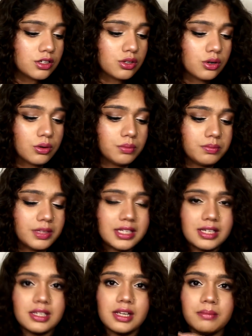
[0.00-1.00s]
So
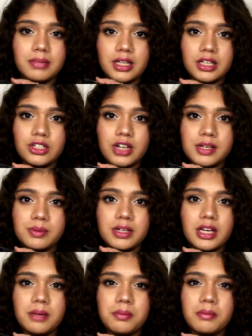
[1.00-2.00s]
this is something that you guys want
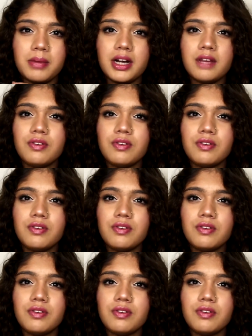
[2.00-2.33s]
to keep in mind.